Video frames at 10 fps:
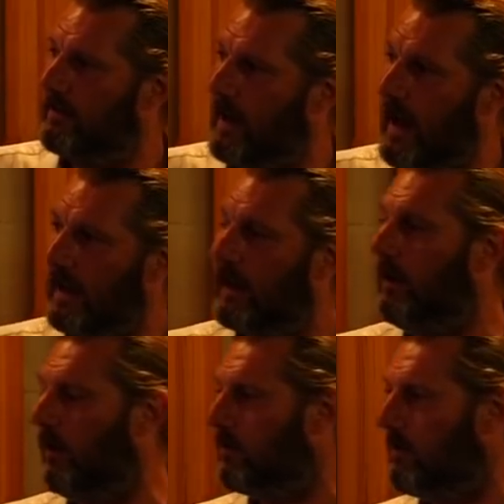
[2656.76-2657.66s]
attack
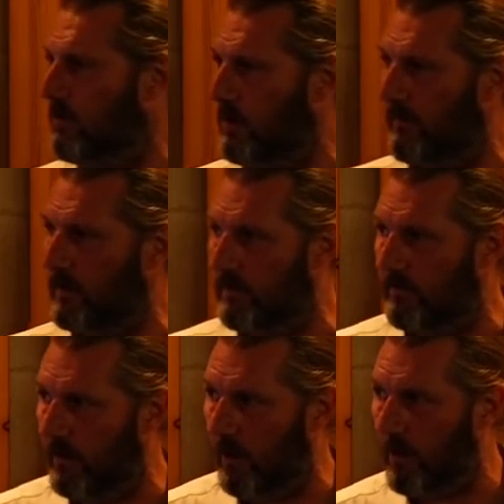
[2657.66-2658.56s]
in order to move everything
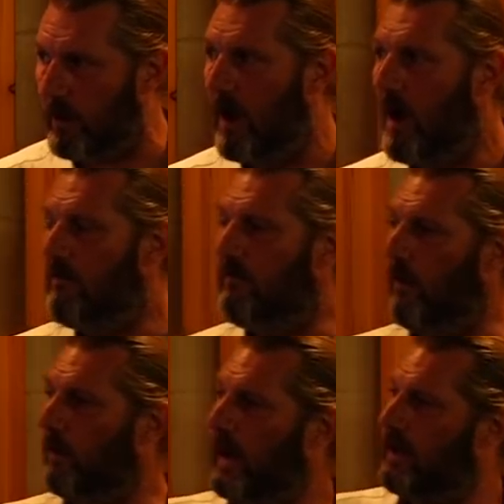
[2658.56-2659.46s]
forward.
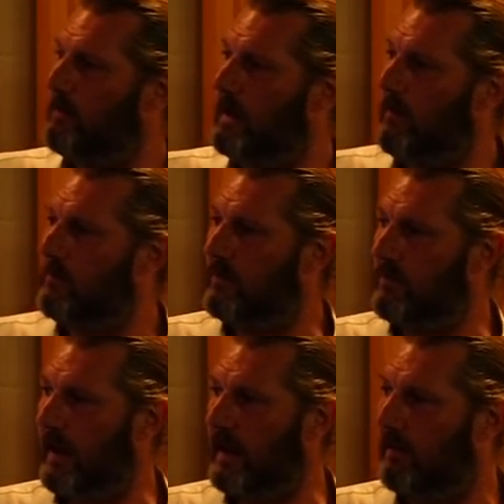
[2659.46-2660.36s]
4 days minimum to
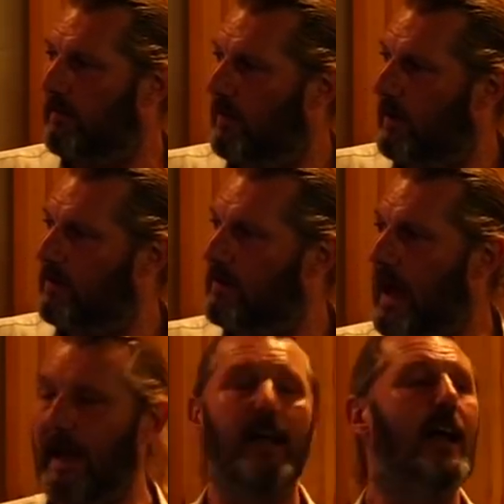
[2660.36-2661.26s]
second and third
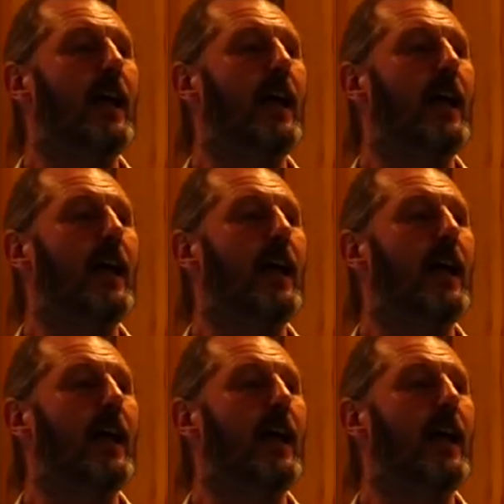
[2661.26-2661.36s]
attack.